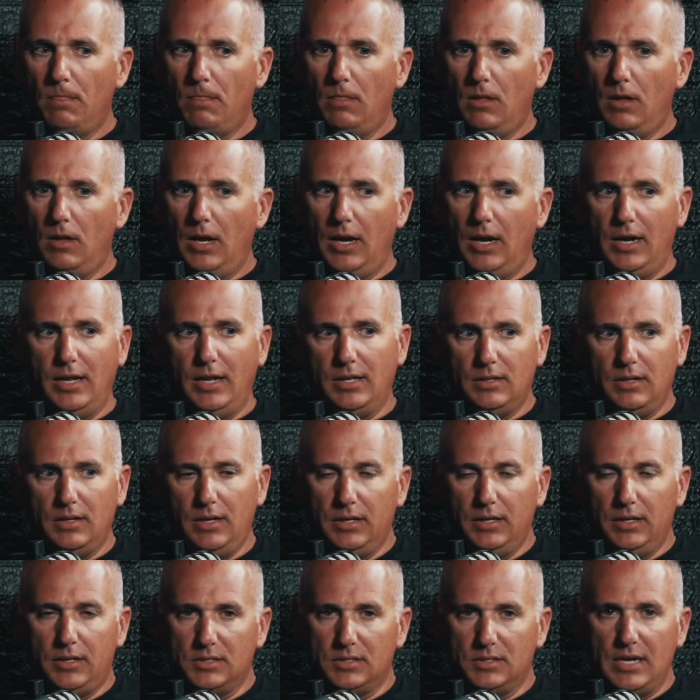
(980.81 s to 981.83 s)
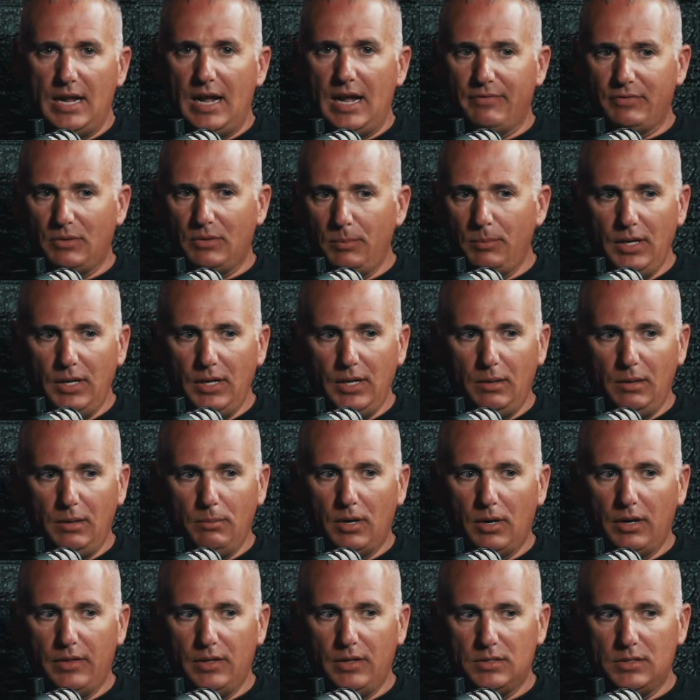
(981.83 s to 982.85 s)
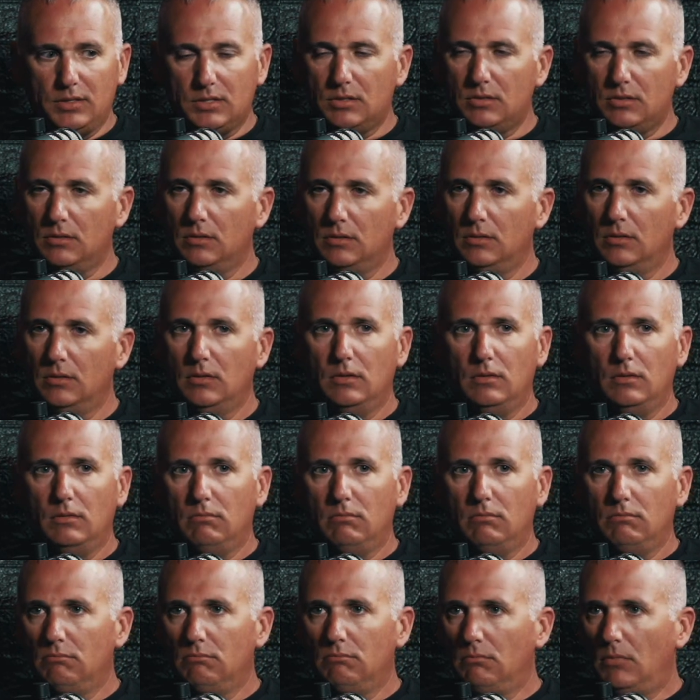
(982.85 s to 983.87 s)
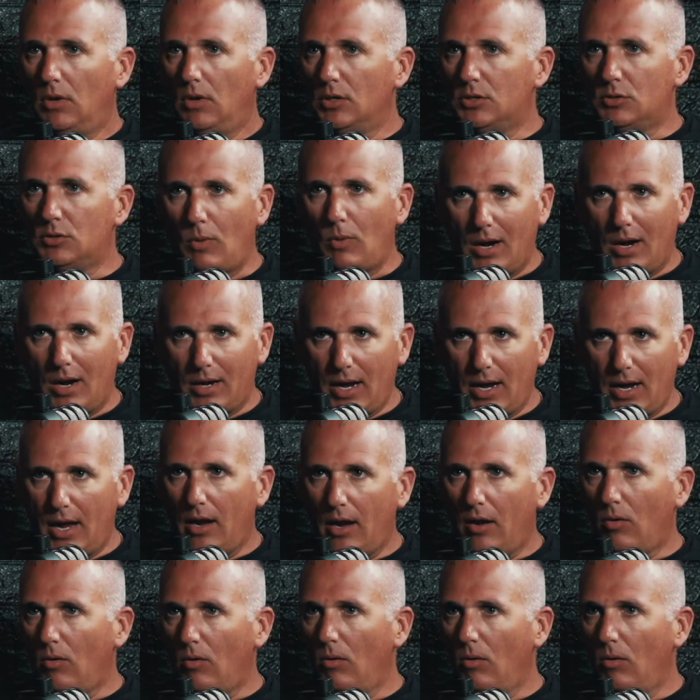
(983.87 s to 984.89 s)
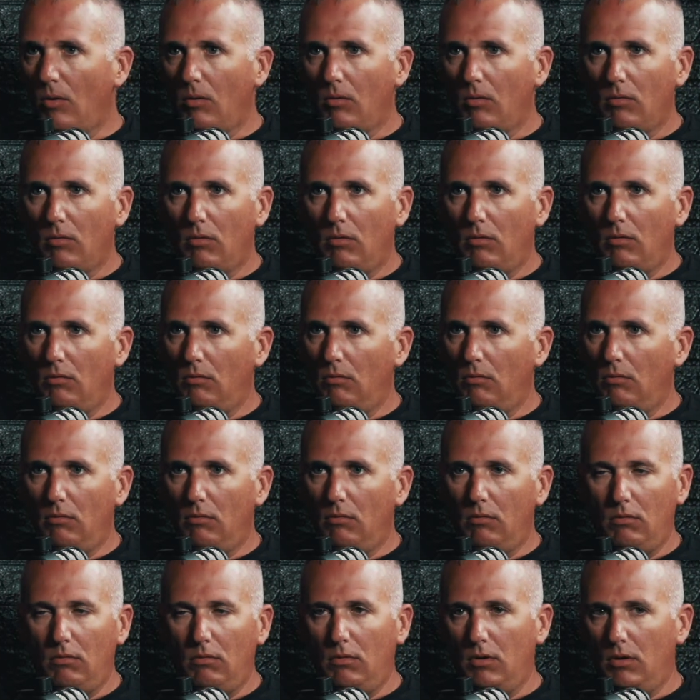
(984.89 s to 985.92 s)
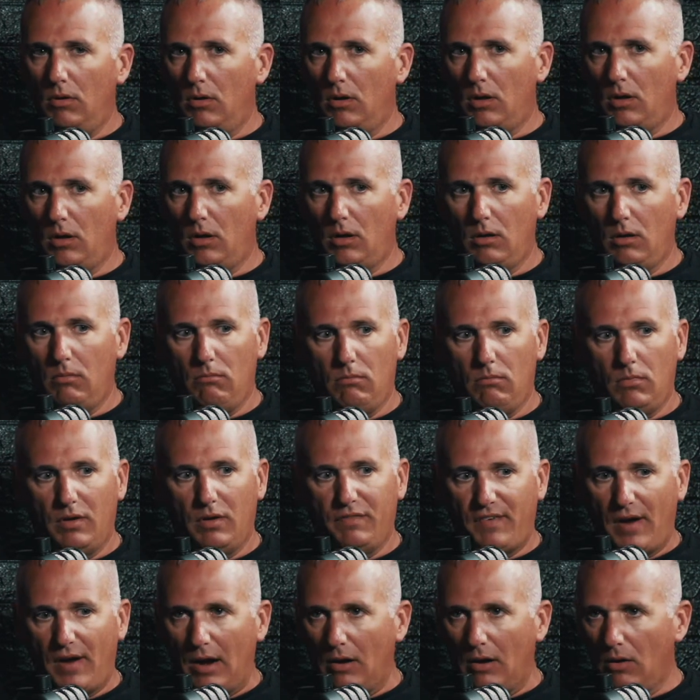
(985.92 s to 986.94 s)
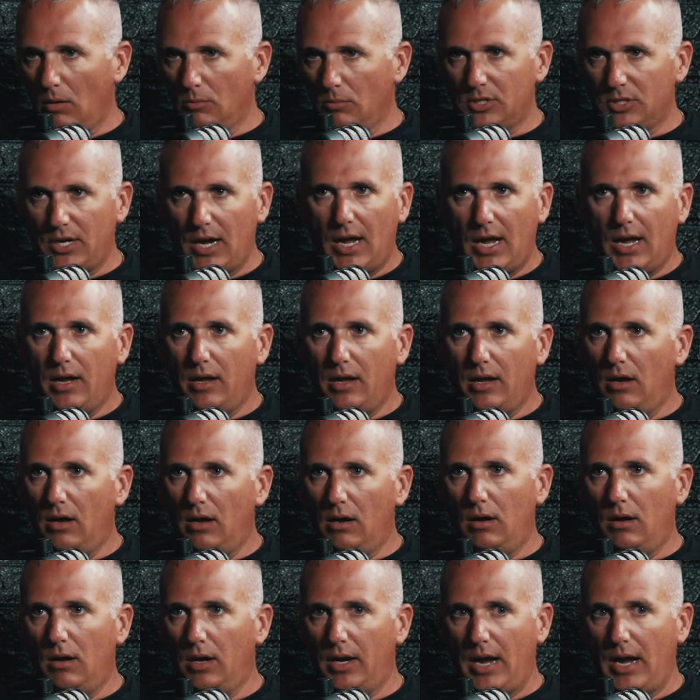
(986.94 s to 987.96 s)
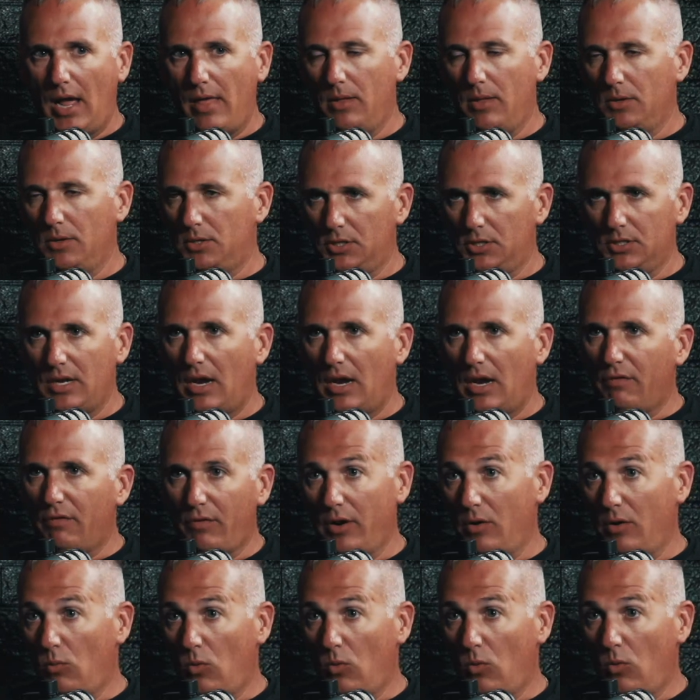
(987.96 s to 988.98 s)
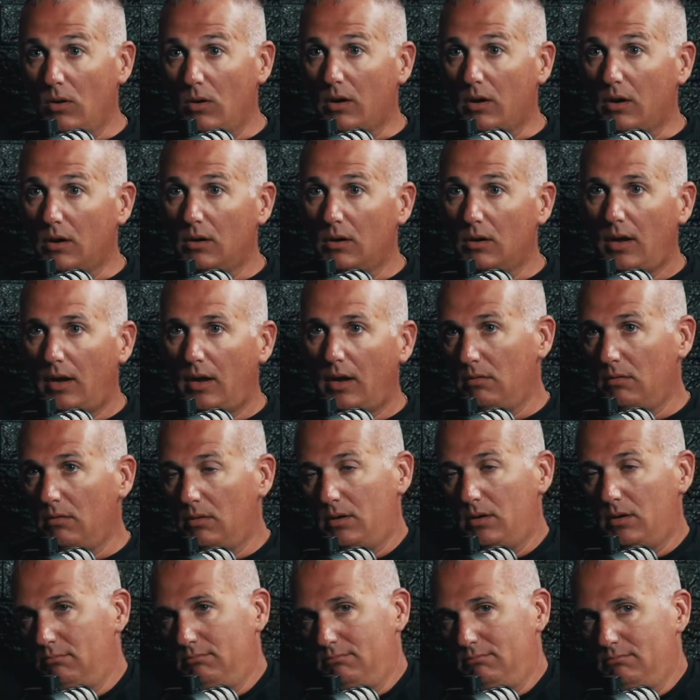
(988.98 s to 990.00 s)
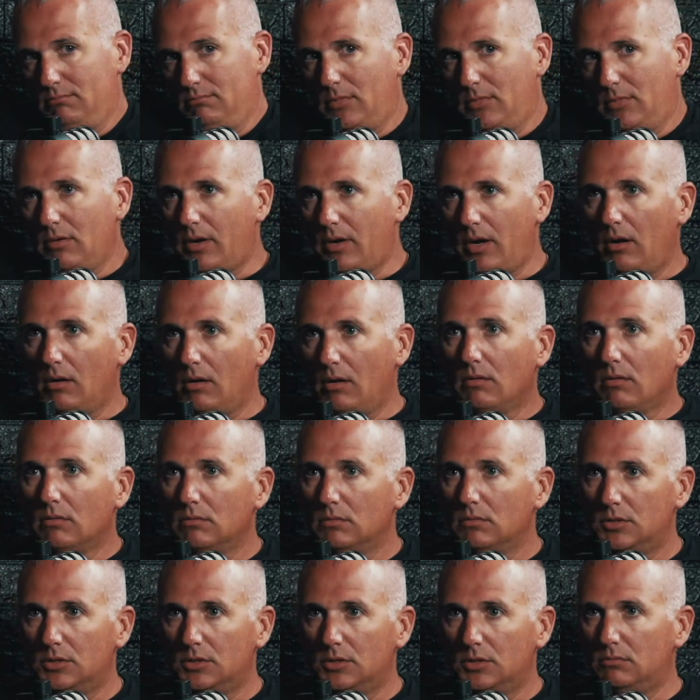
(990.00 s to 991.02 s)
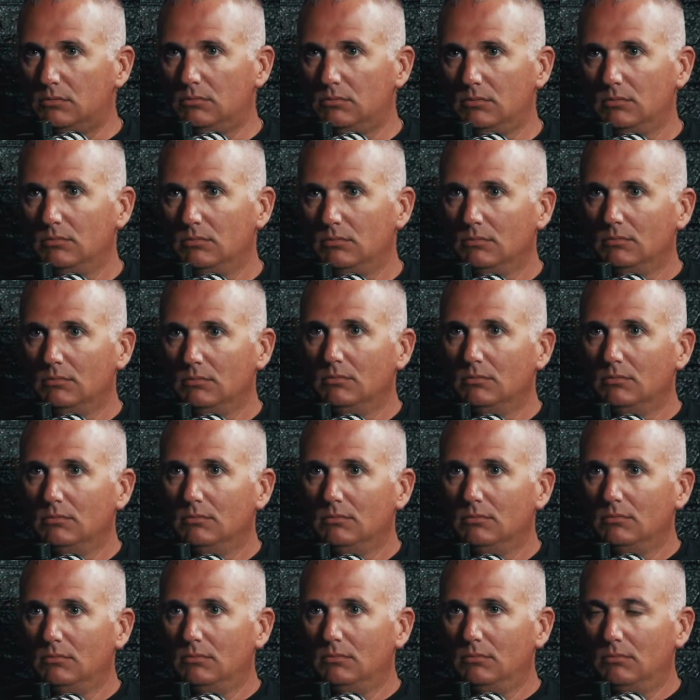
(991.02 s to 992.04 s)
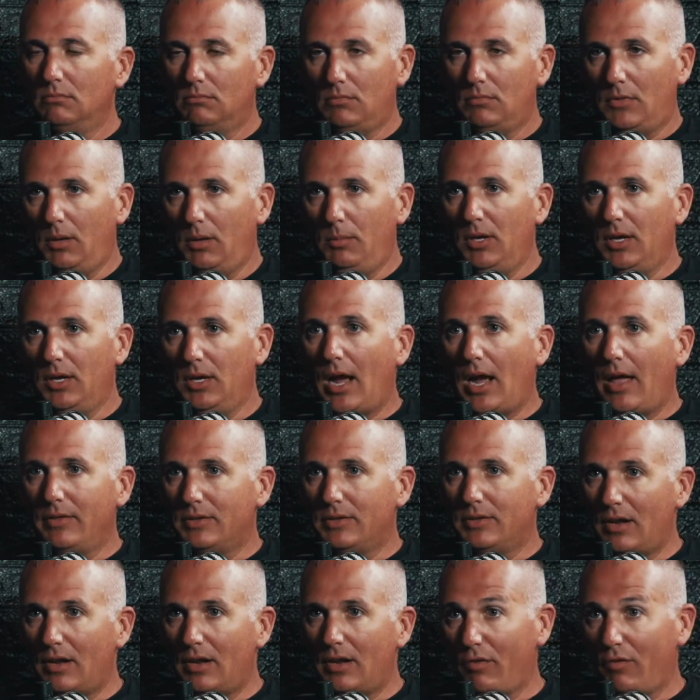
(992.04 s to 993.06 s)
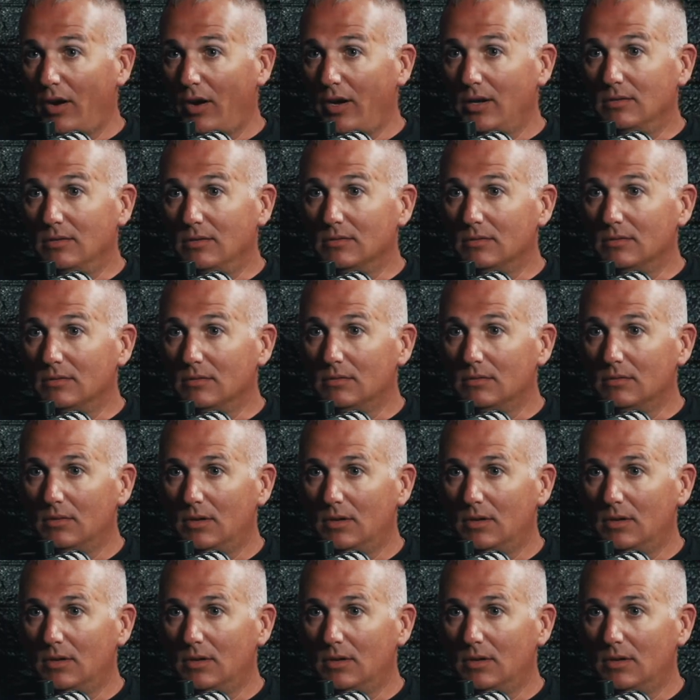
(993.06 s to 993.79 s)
it doesn't have to be anybody that's a SWAT guy or a firearms guy, a guy that's just not afraid to work. I don't care. Just give me a guy that's not afraid. Yeah,